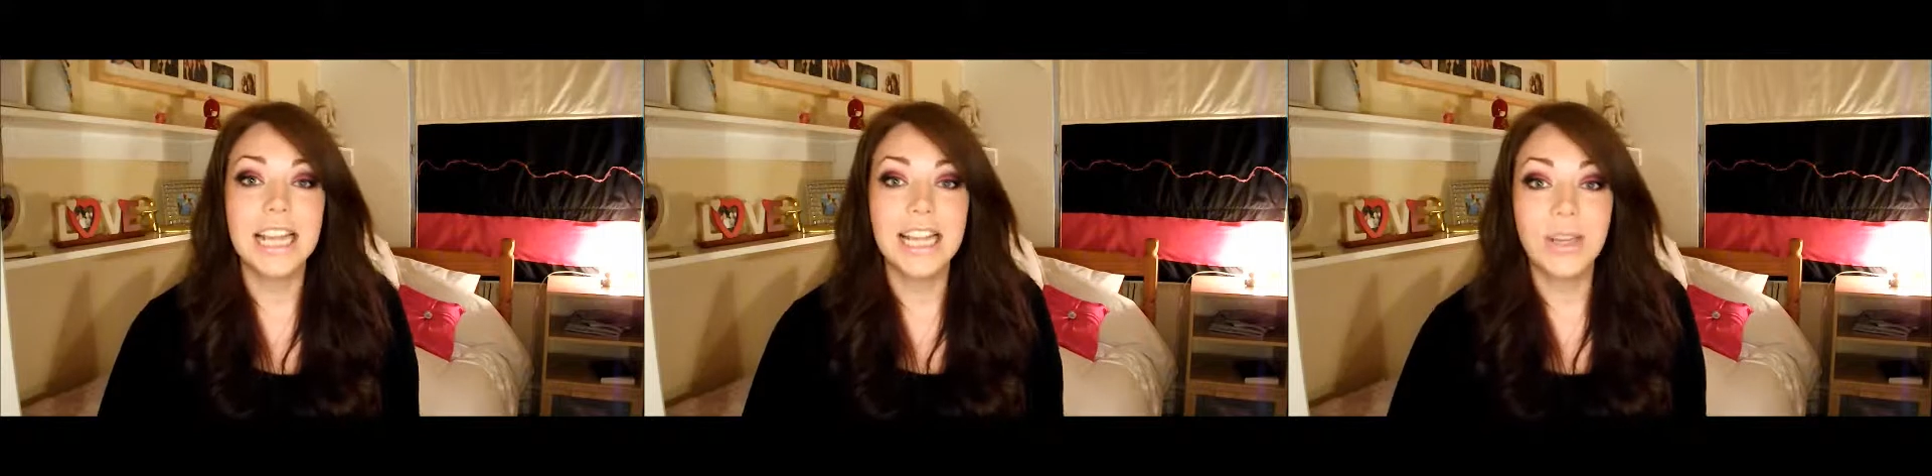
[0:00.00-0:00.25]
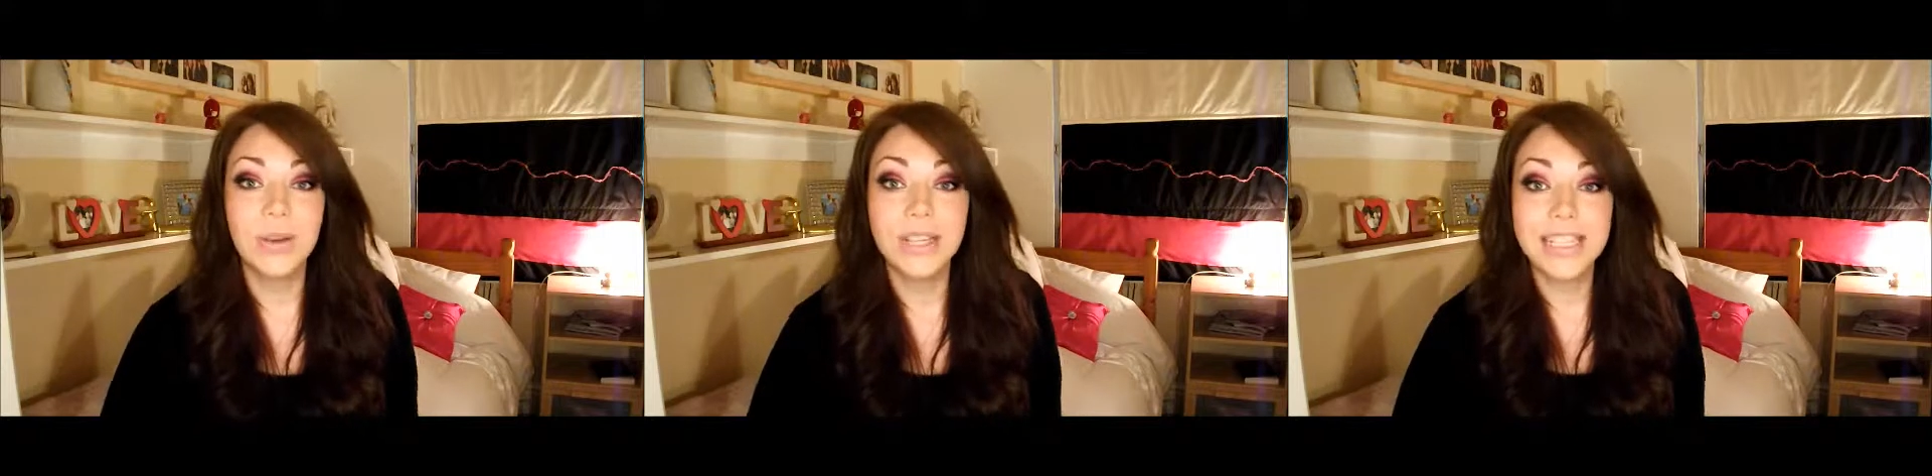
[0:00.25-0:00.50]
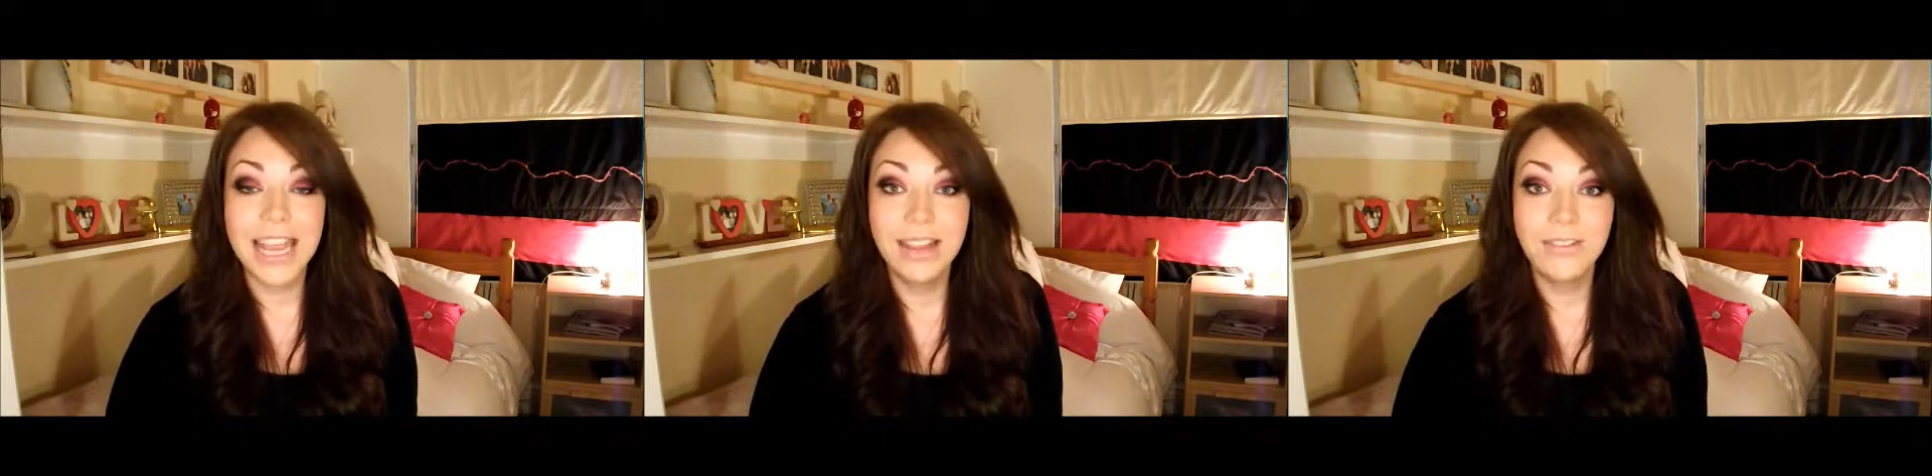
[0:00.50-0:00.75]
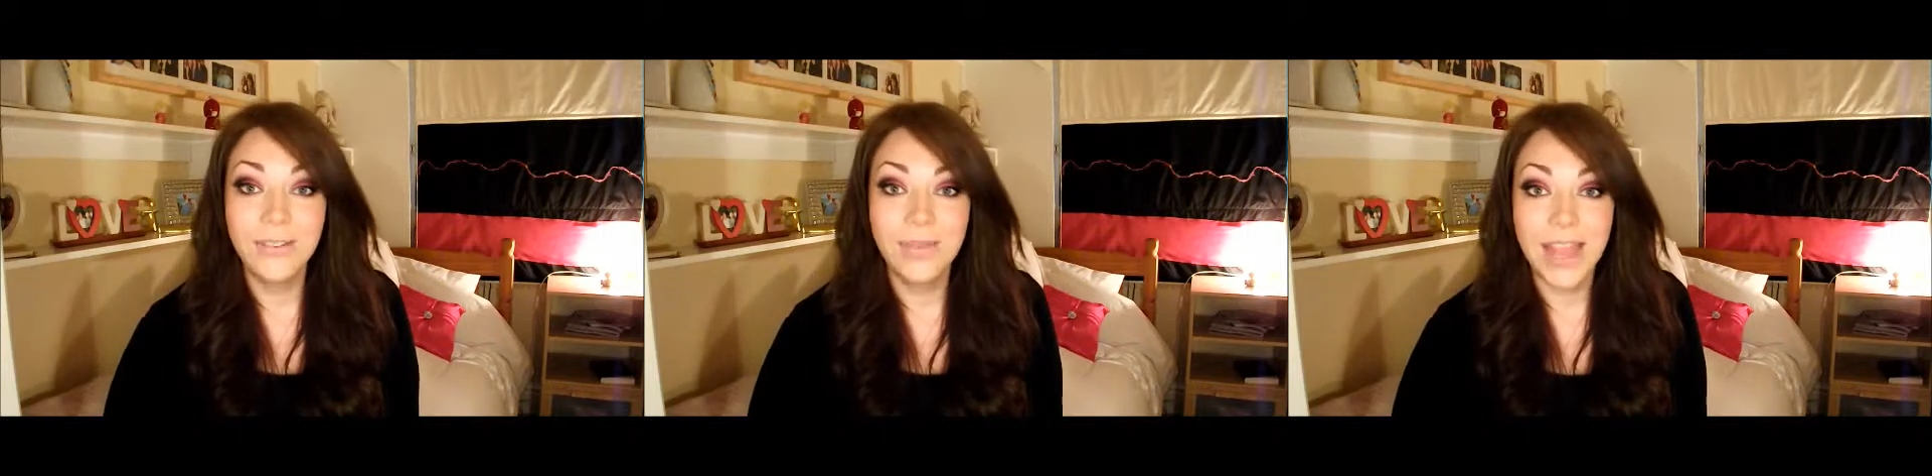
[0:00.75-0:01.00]
you can take
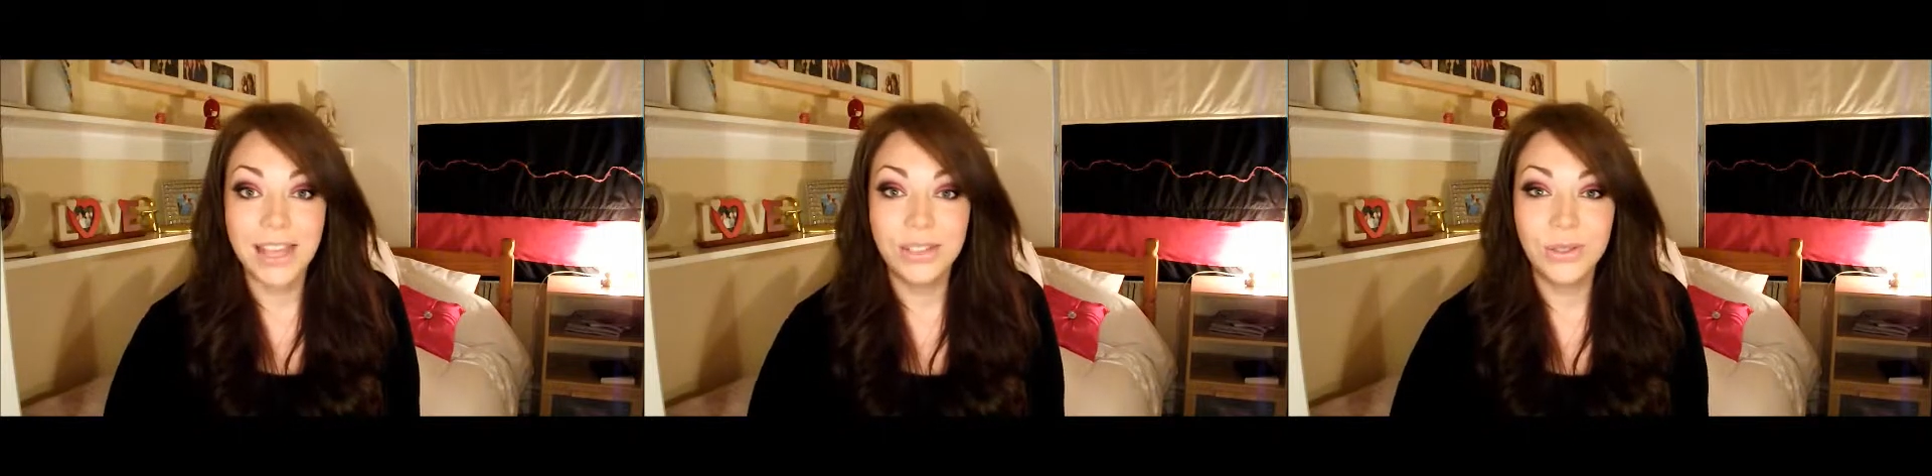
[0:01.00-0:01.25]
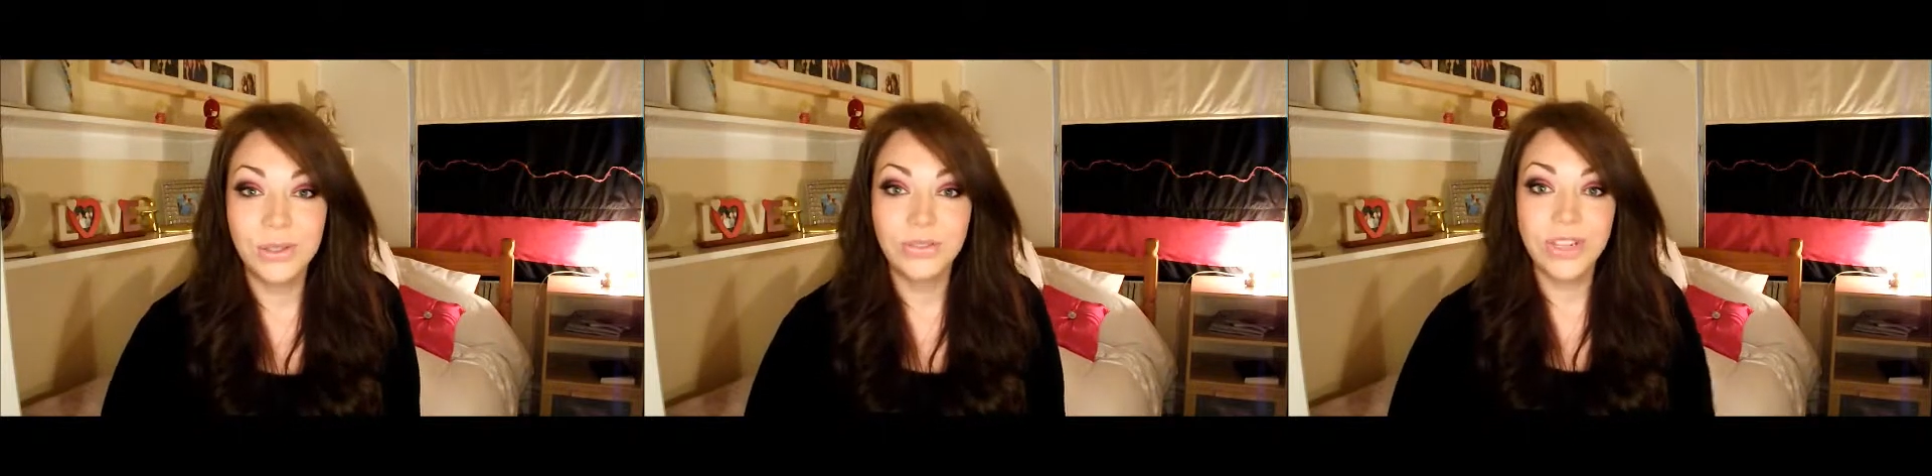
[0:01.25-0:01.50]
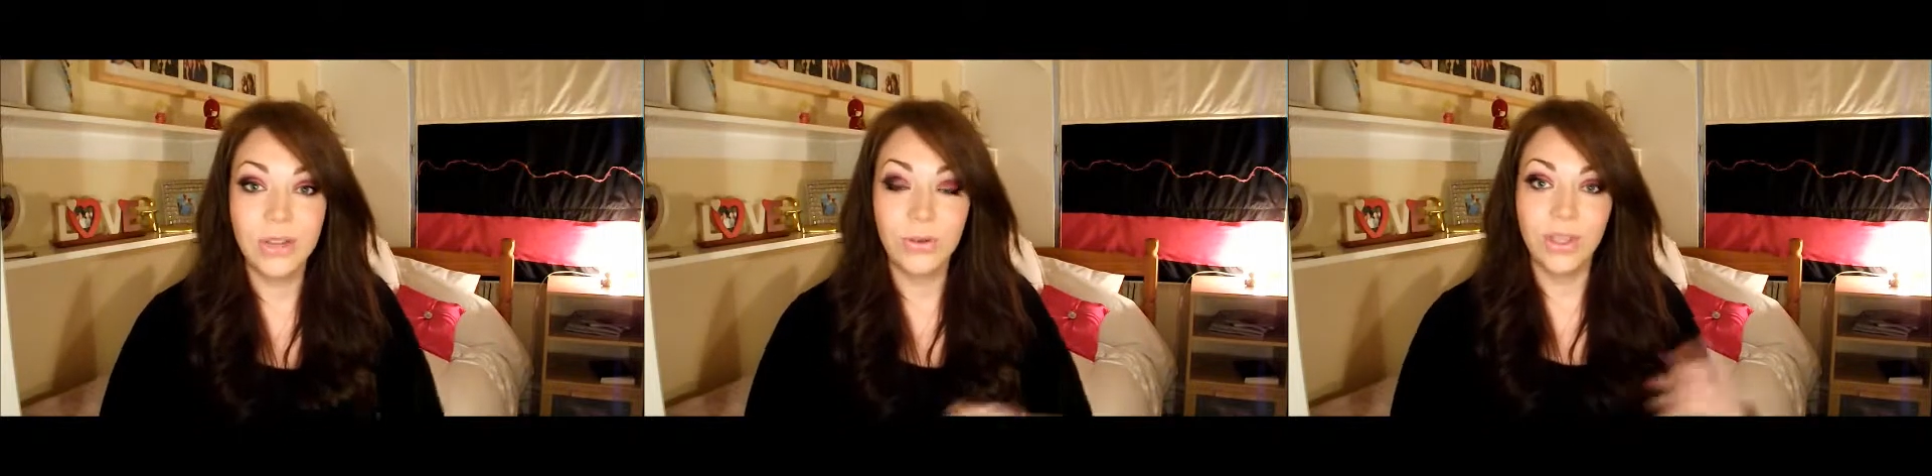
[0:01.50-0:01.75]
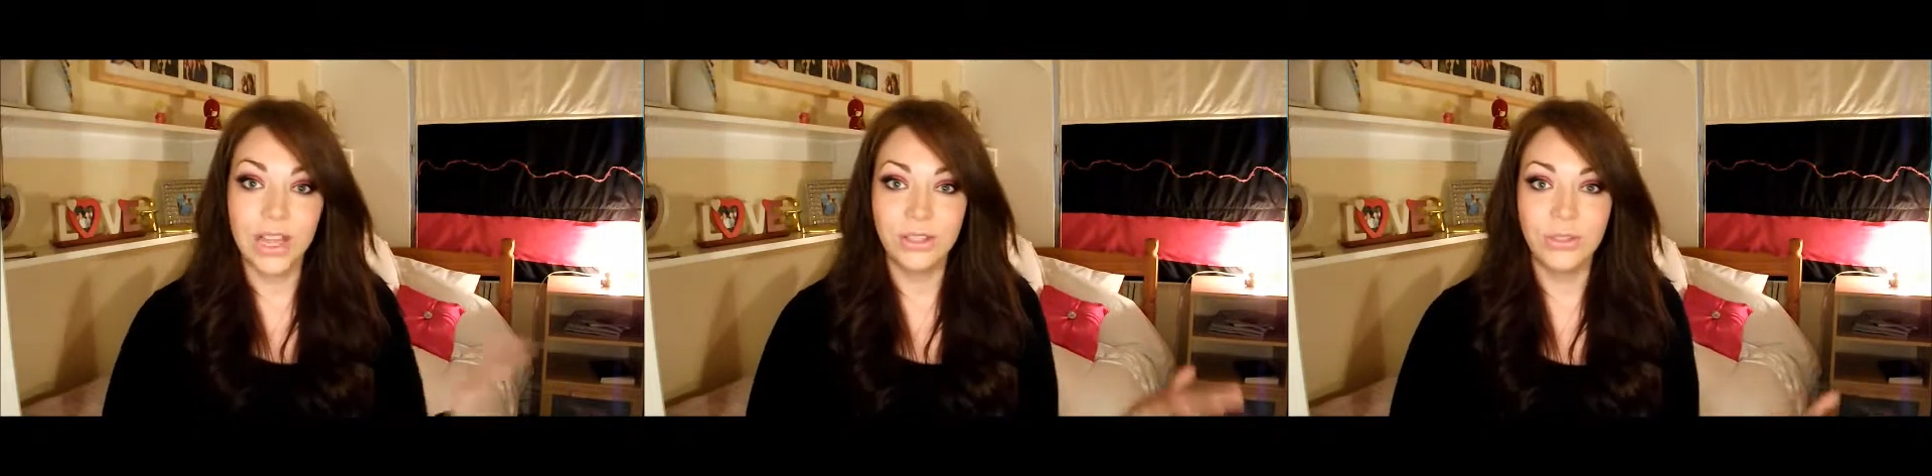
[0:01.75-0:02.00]
from their story or
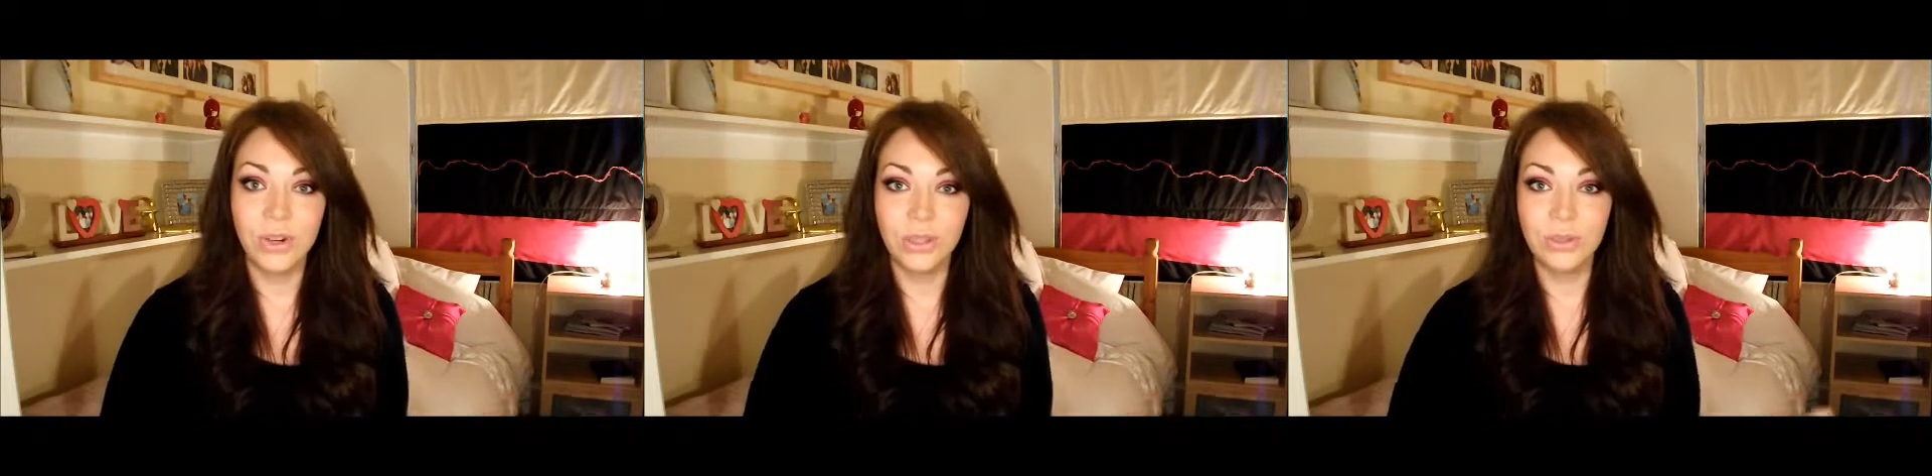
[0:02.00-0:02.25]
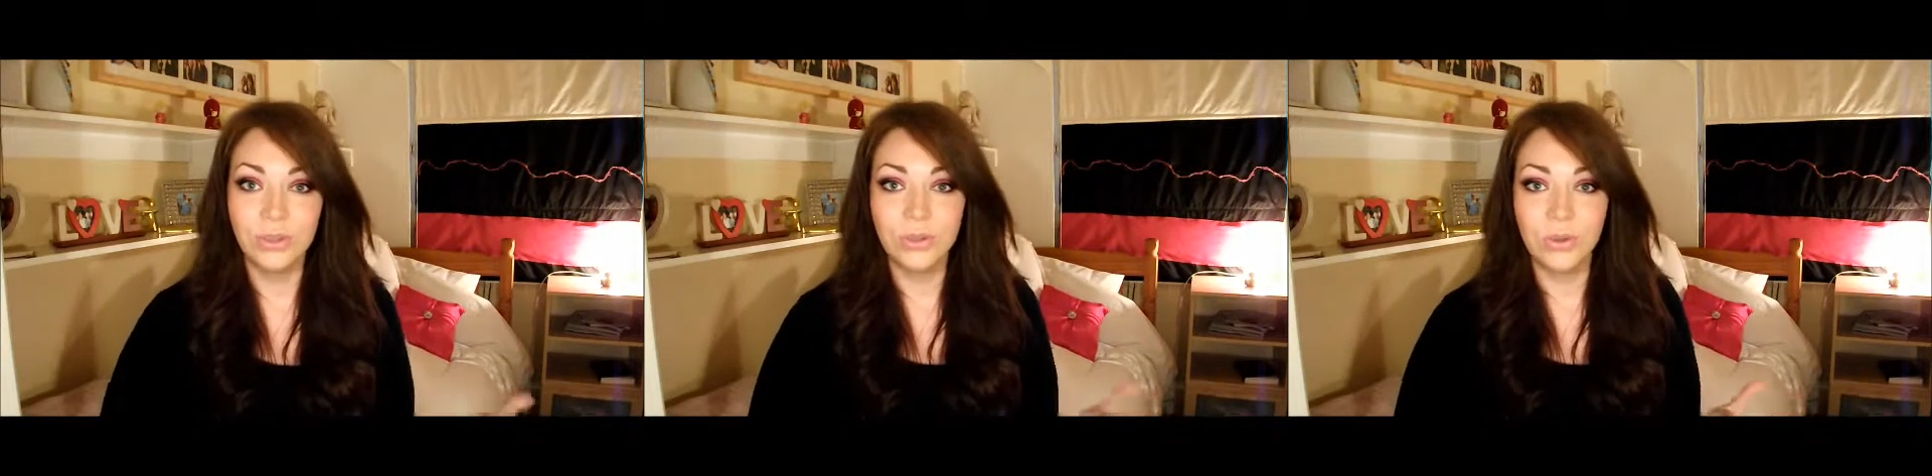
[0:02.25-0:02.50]
their struggles